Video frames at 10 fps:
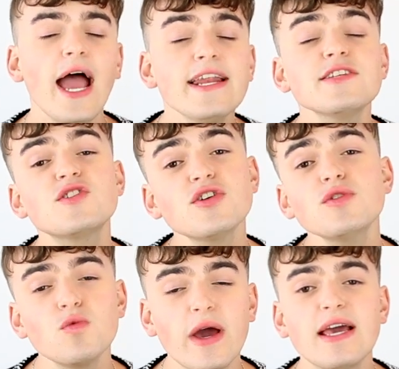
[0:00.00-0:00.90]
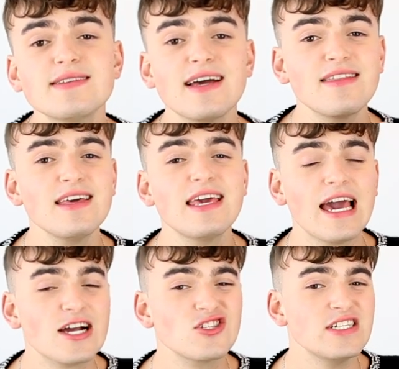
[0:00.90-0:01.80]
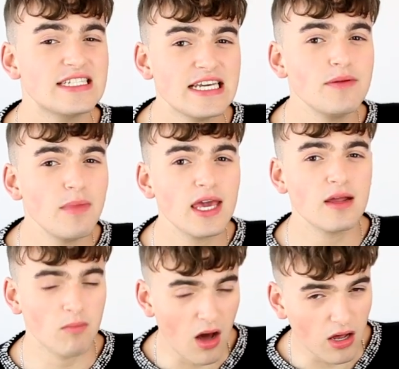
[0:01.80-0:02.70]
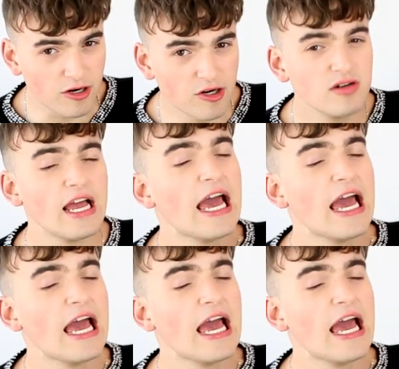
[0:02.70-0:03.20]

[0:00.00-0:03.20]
And in certain ways, I think he actually did make it modern.